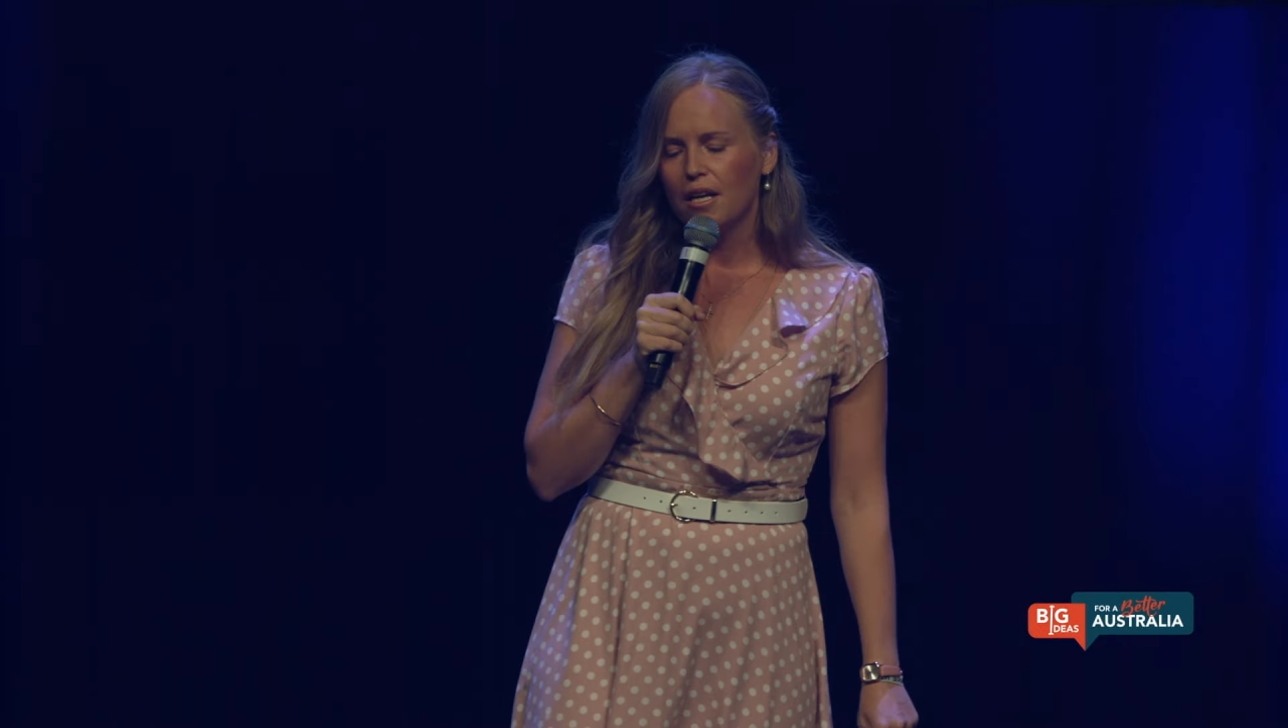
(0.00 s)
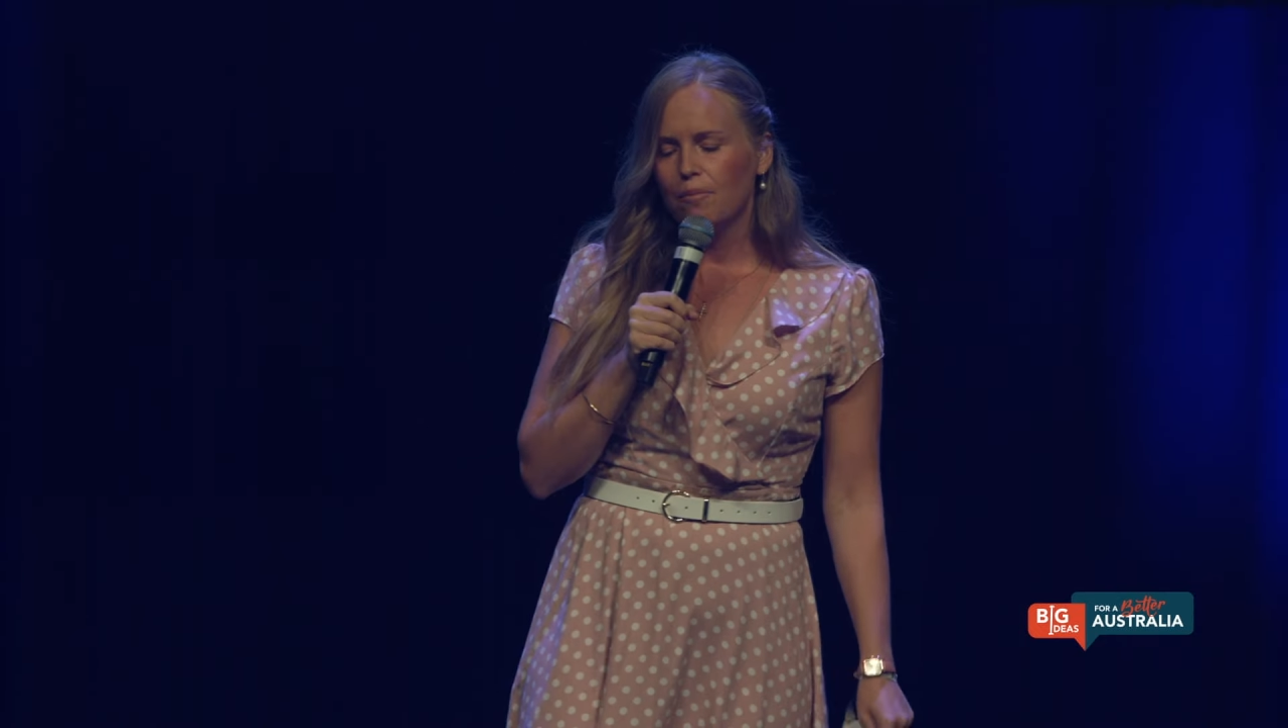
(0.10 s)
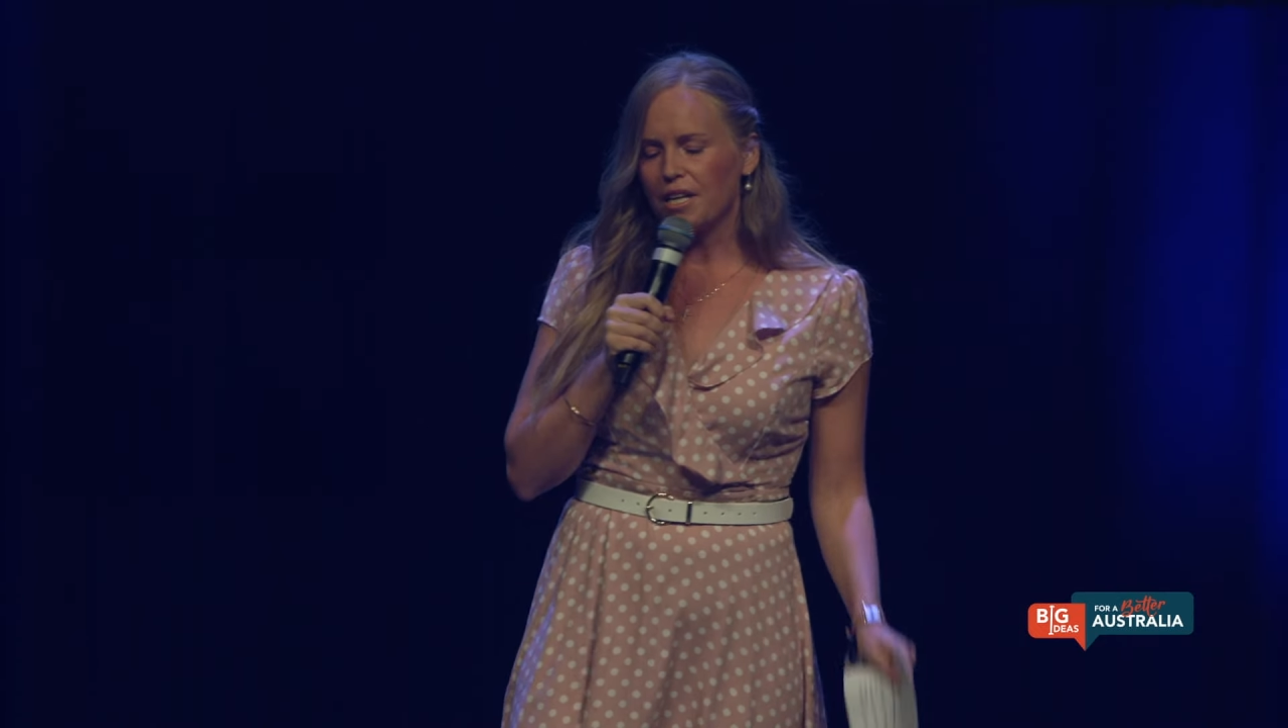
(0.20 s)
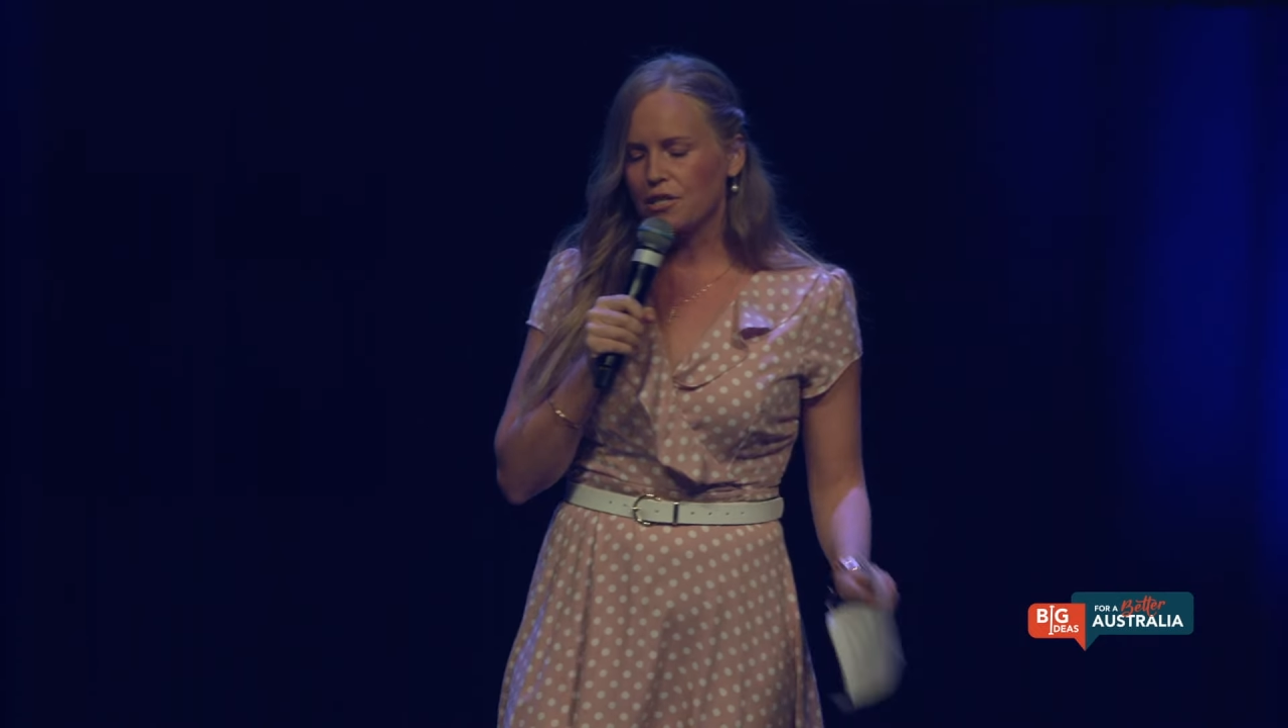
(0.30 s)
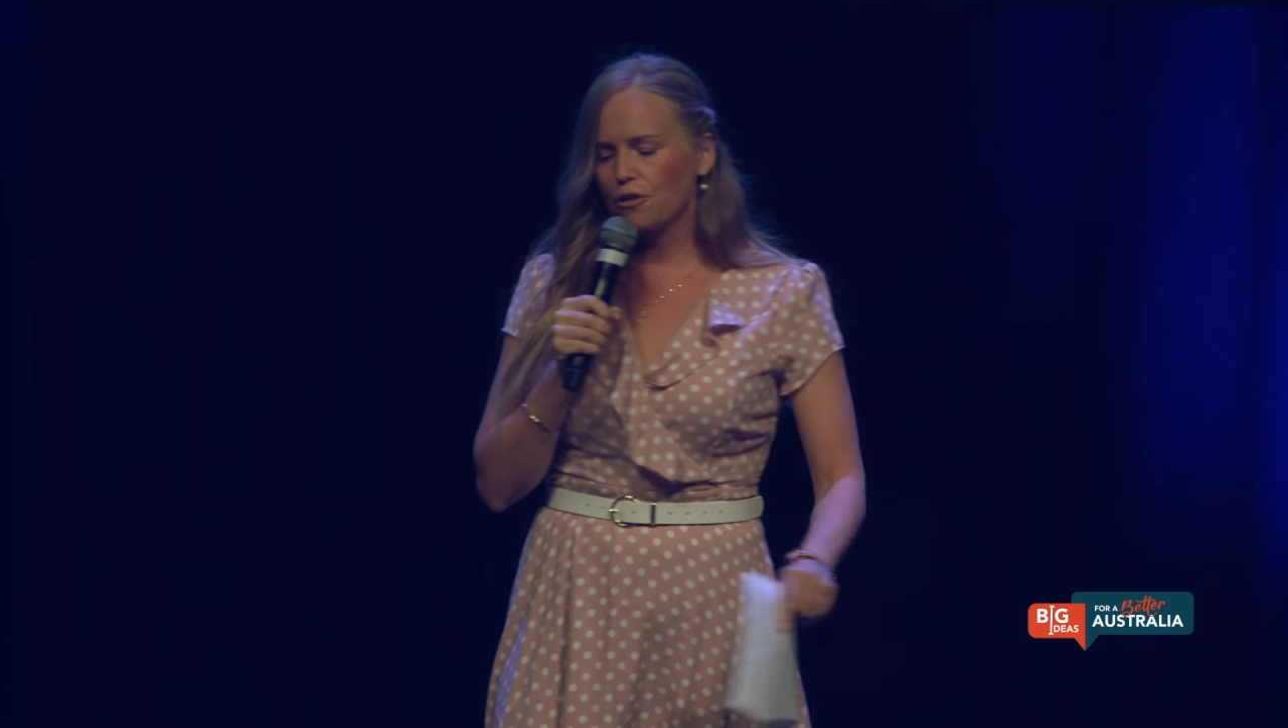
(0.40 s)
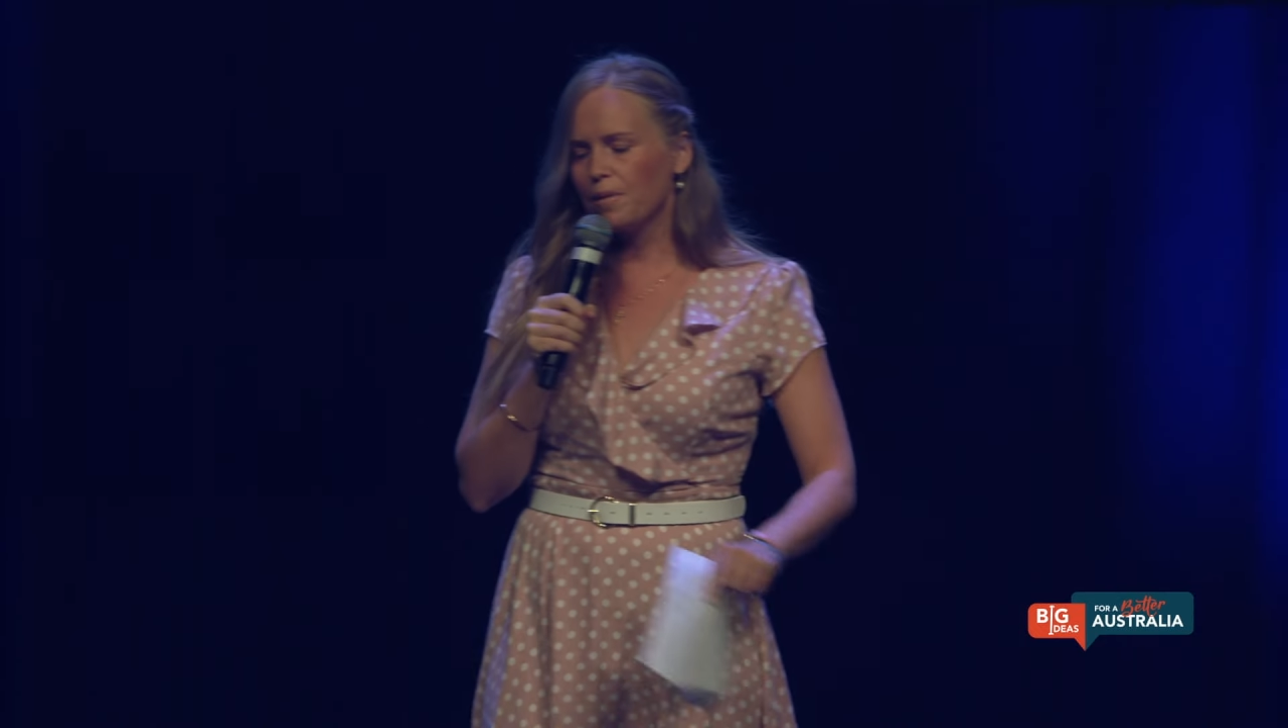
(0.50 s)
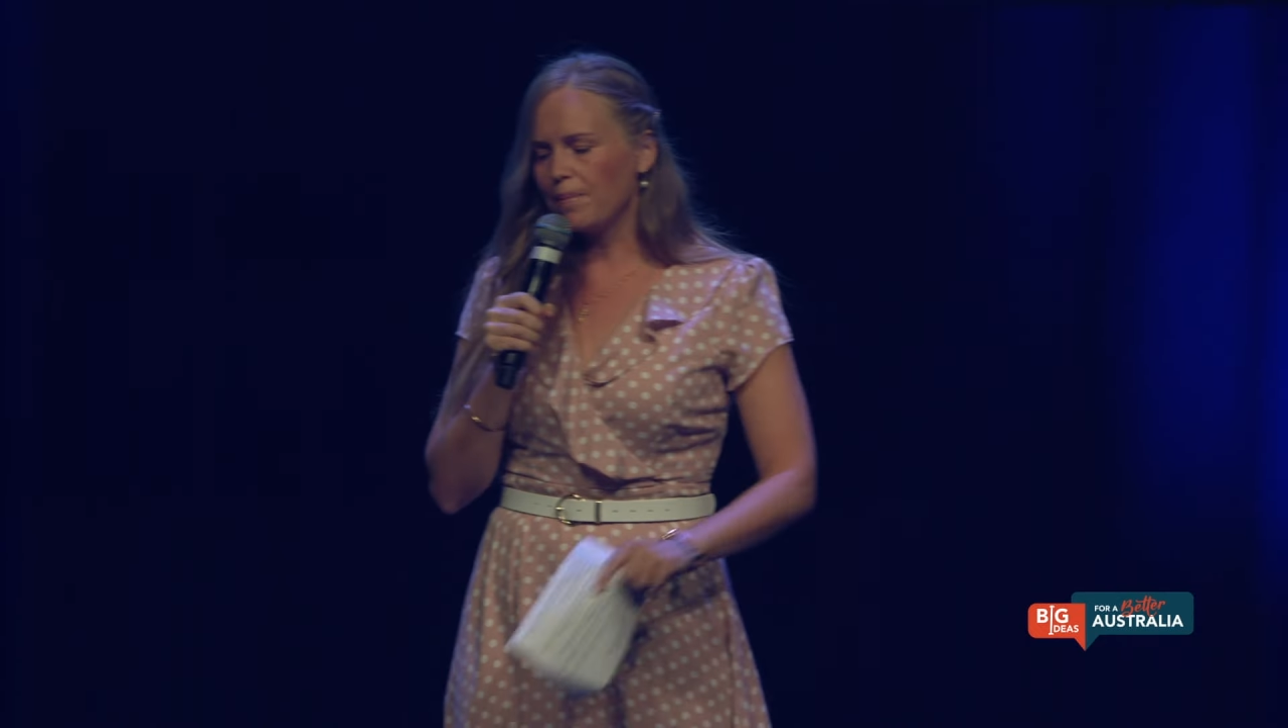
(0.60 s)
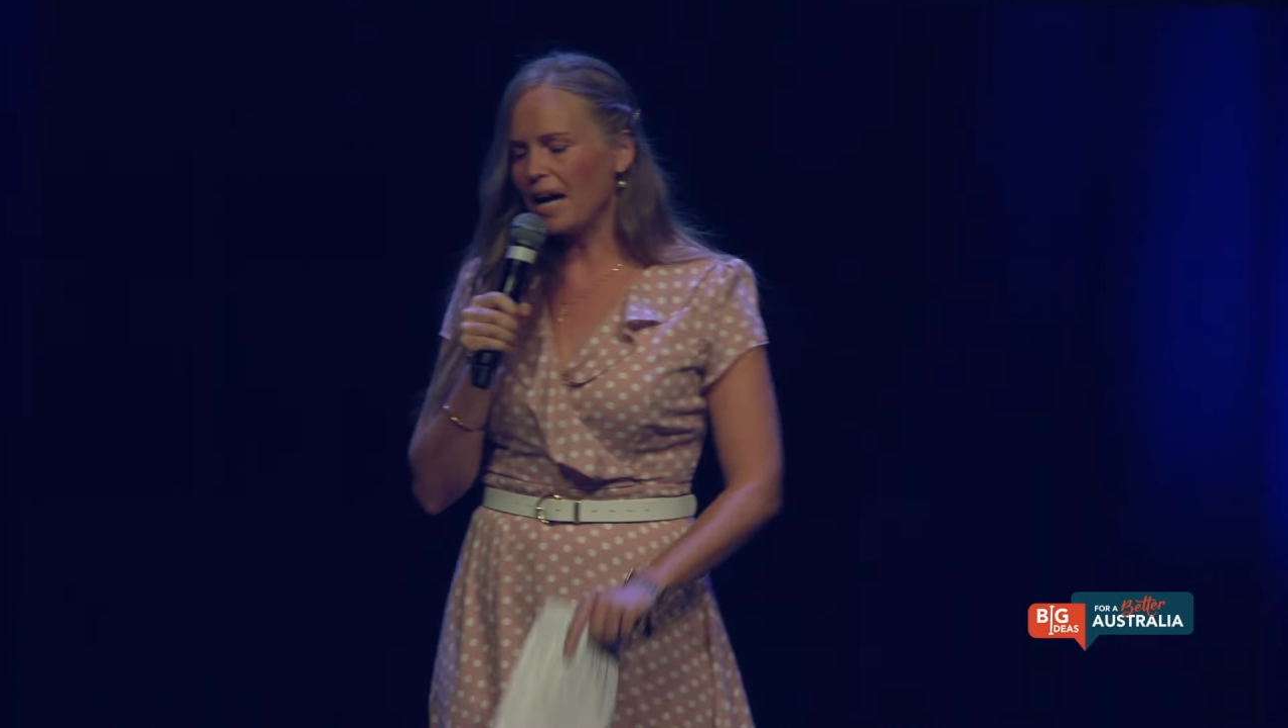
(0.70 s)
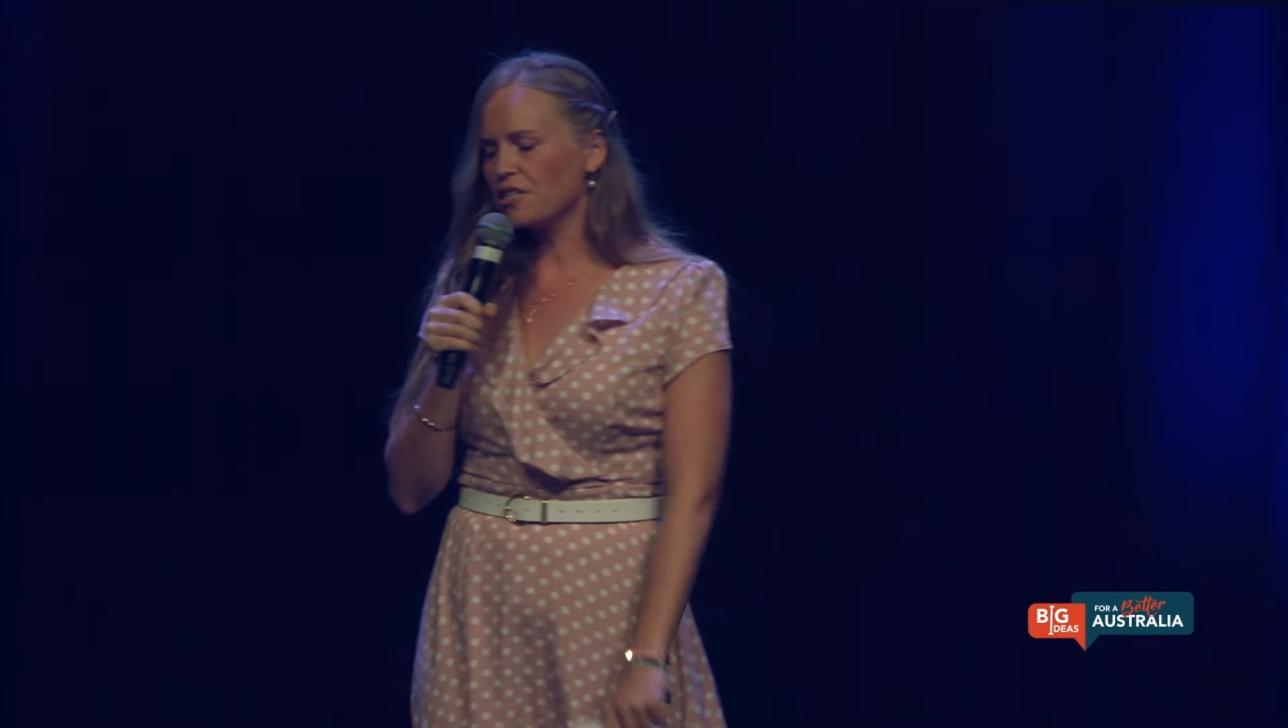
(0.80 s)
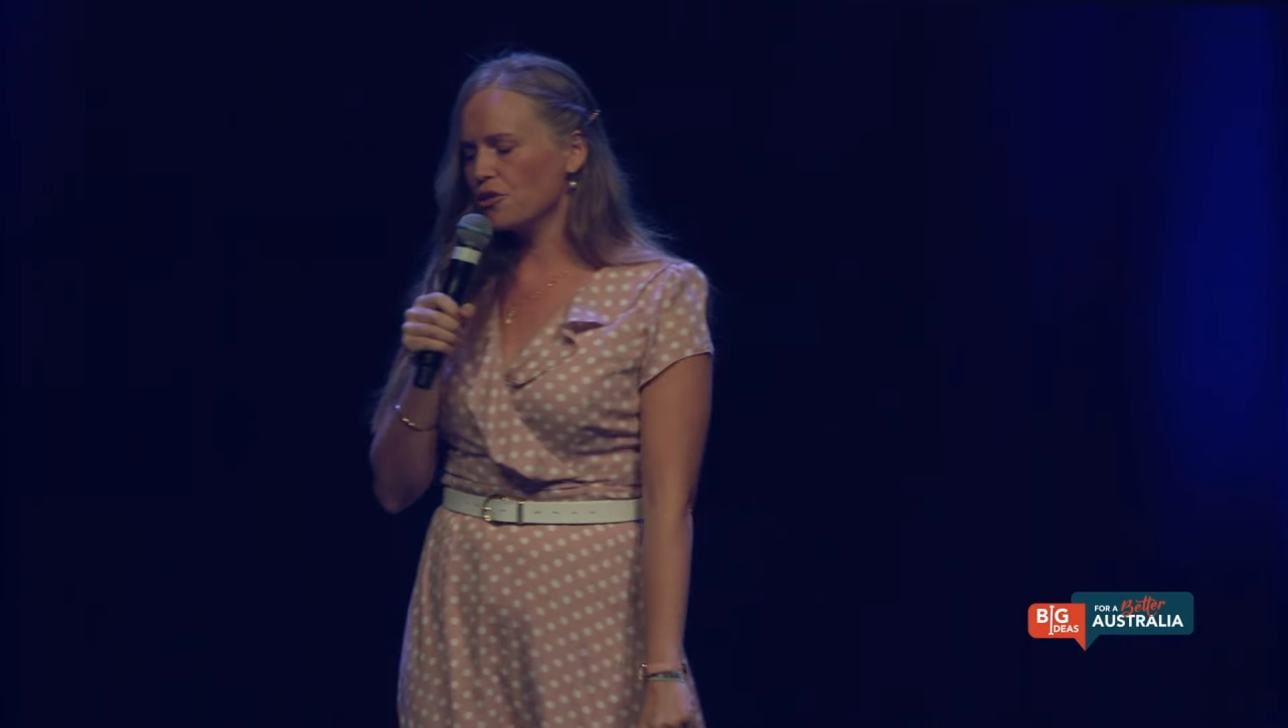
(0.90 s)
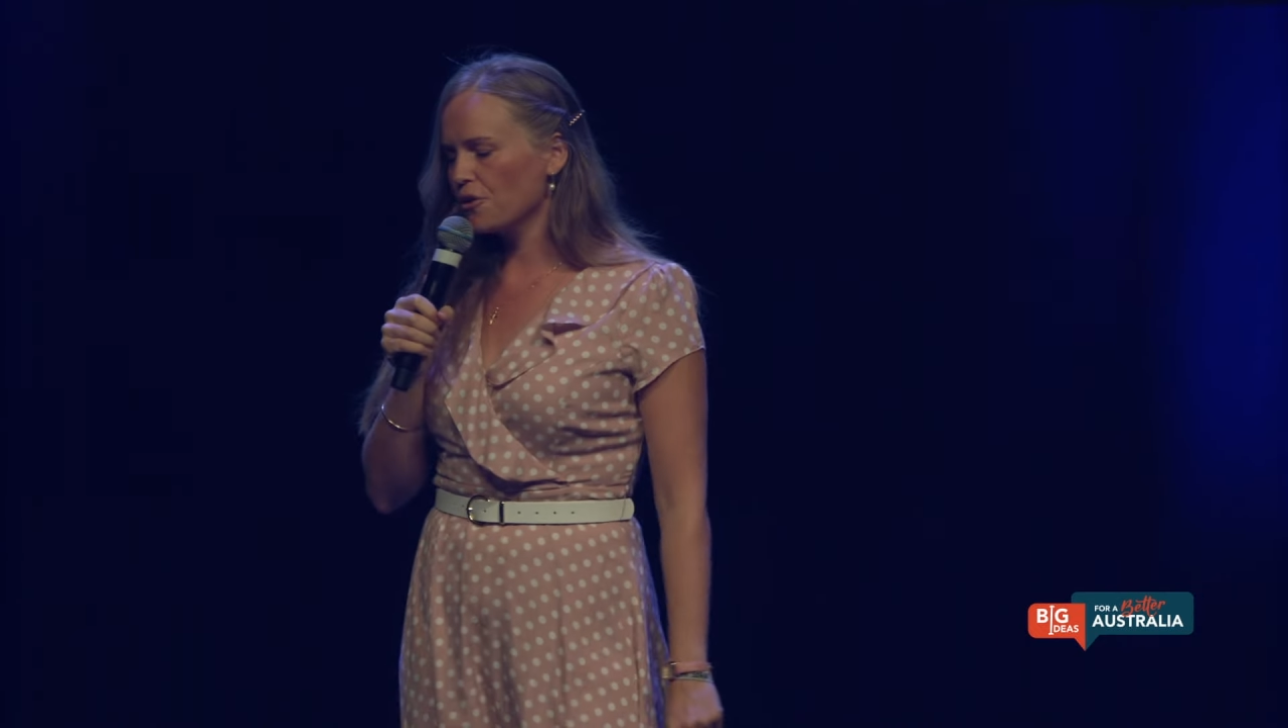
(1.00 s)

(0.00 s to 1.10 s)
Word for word: But it took me about two,